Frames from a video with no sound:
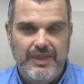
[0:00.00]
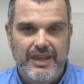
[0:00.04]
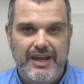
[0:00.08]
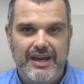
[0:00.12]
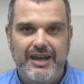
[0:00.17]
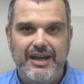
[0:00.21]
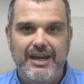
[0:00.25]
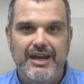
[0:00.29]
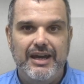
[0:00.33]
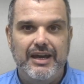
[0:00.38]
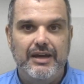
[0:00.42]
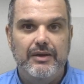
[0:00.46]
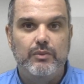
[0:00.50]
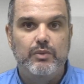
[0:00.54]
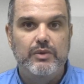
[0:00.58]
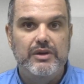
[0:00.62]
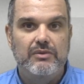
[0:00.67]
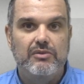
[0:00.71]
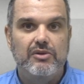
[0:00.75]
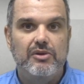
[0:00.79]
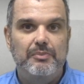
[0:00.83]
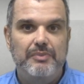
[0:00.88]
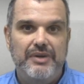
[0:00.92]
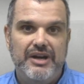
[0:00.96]
and we
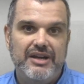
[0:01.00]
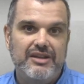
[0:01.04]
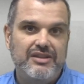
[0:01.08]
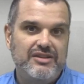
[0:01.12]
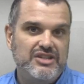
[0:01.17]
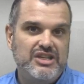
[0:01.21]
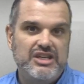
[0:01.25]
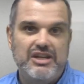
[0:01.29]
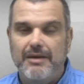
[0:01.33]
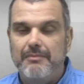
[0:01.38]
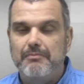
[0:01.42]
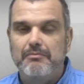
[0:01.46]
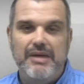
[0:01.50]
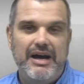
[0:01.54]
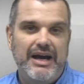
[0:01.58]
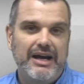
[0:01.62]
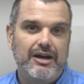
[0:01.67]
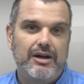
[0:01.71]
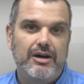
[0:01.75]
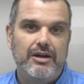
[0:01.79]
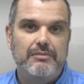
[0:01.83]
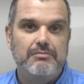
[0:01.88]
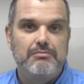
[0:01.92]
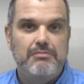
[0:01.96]
will pick this up
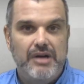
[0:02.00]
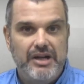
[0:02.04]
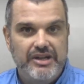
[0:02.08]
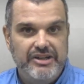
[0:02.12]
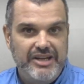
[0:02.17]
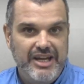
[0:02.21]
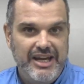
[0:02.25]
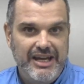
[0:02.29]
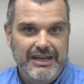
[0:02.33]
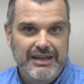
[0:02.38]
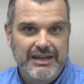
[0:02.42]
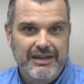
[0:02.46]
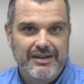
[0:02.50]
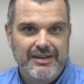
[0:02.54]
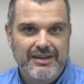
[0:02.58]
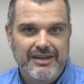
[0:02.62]
back on Monday.